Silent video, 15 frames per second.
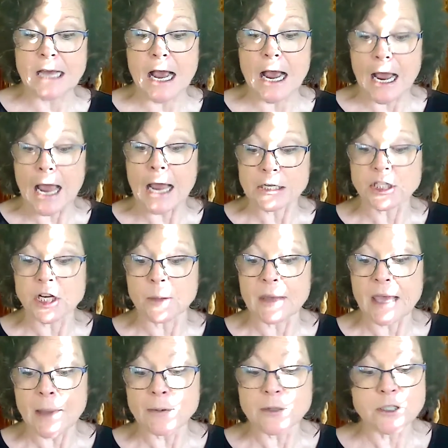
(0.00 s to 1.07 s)
I shall
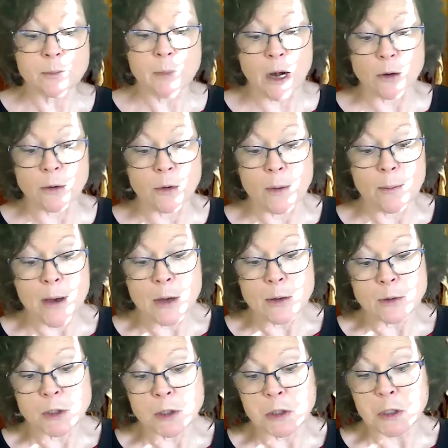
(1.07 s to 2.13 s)
be able to borrow a
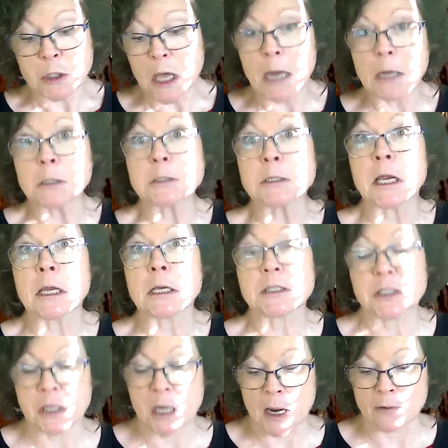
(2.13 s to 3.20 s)
boat. That'll take us
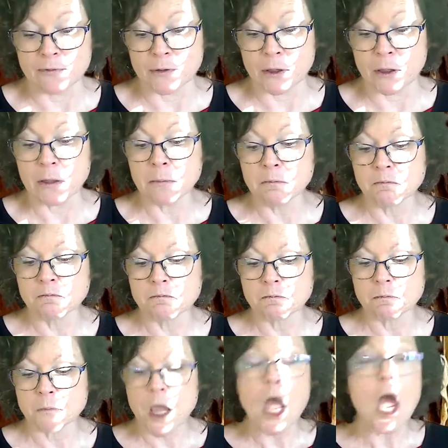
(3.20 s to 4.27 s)
to Africa.
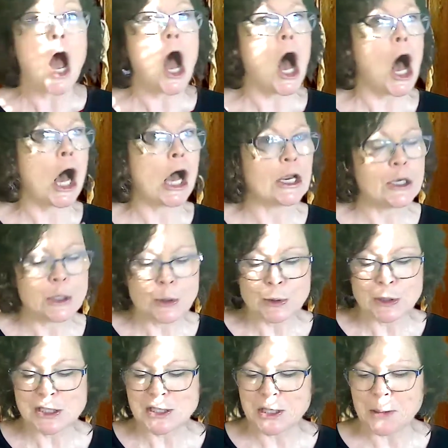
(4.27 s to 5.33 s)
I knew a
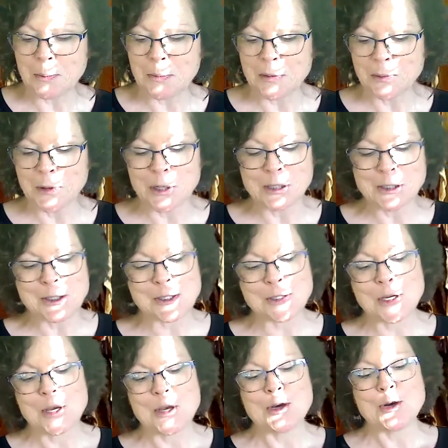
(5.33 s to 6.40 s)
seaman once
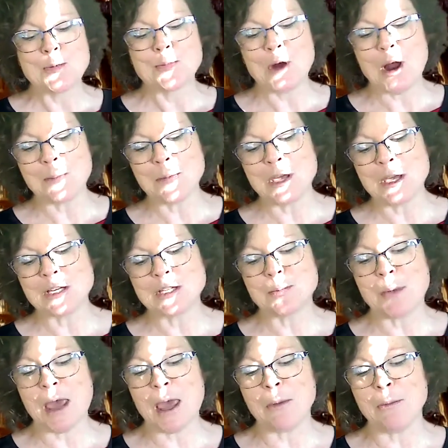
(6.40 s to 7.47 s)
who brought me his
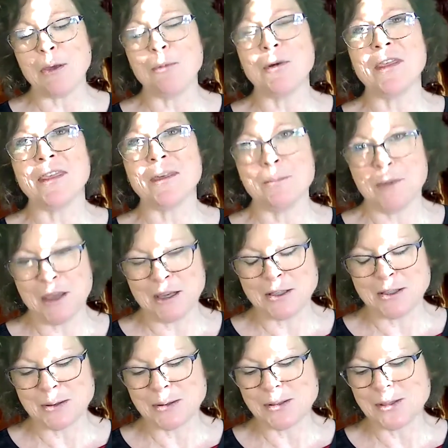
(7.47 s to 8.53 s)
baby with the
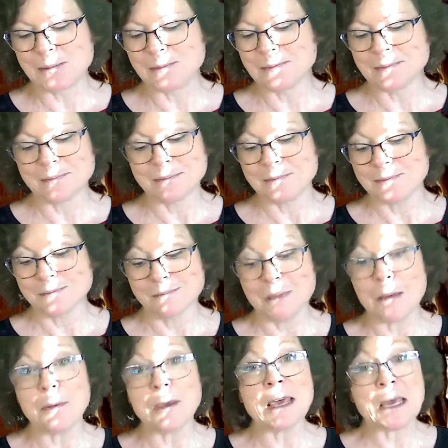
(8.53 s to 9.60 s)
measles.
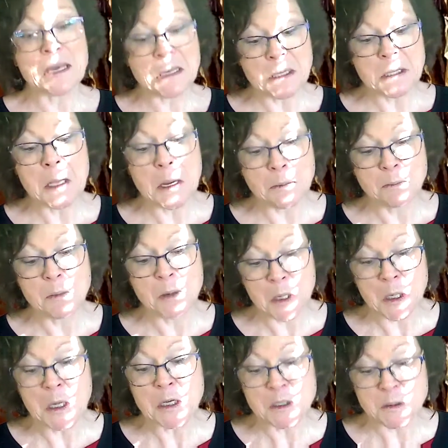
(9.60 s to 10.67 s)
Maybe he'll lend
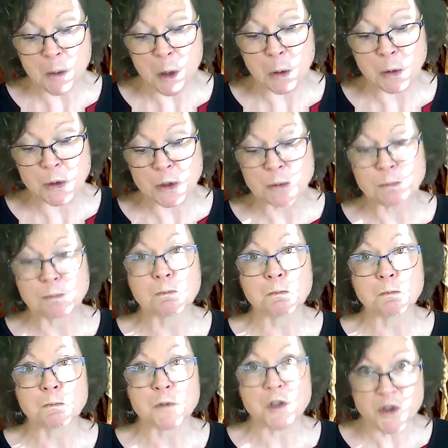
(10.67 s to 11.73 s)
me his boat.
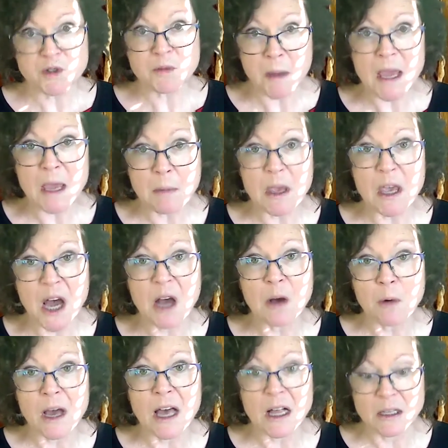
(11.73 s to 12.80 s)
This baby got
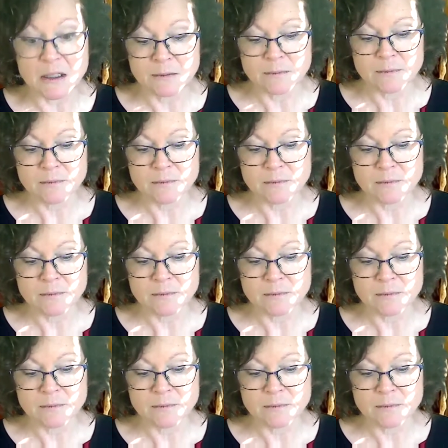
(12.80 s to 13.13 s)
well."